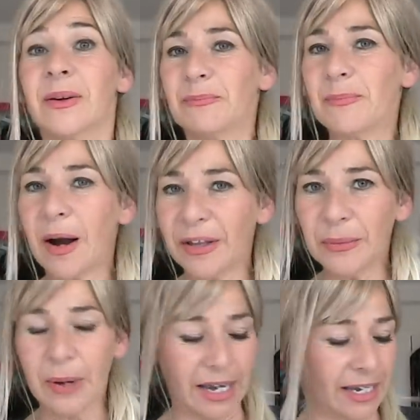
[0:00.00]
By the
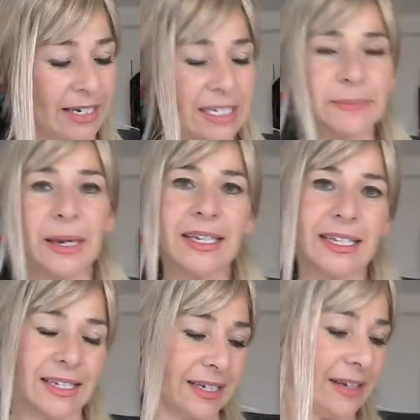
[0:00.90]
way, to
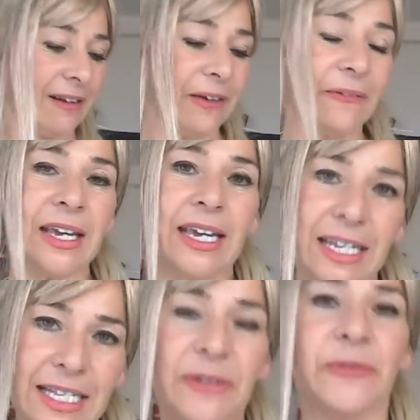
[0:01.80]
make life
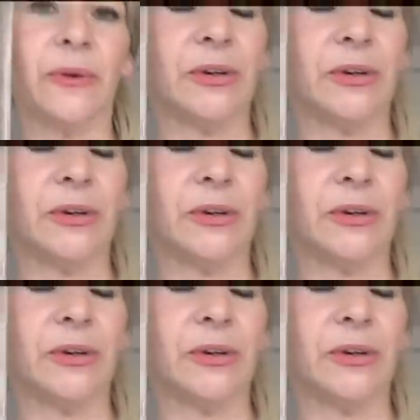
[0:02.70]
easy for